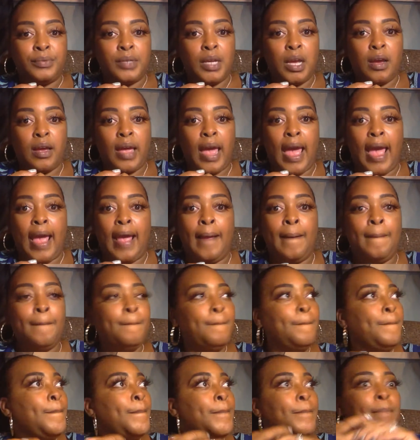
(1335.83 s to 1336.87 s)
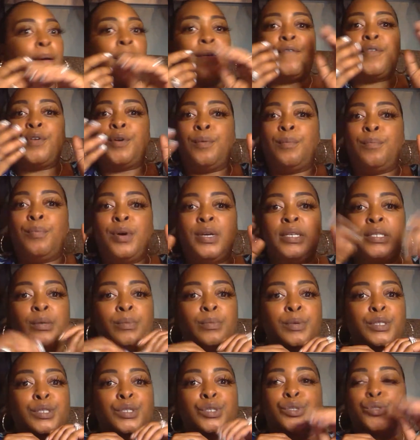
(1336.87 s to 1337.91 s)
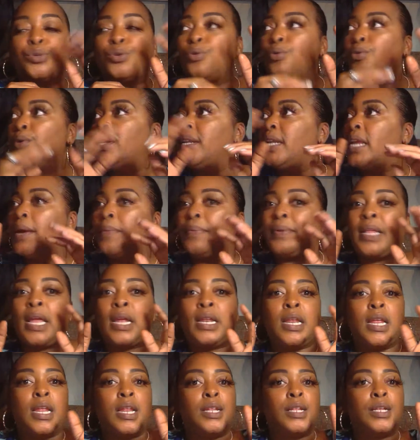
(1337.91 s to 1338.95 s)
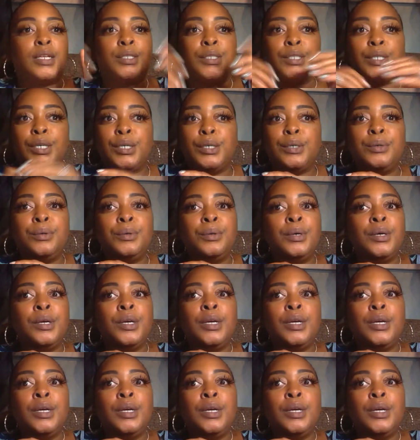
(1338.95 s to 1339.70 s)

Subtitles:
Okay? Both of them boys went to school and did what they needed to do.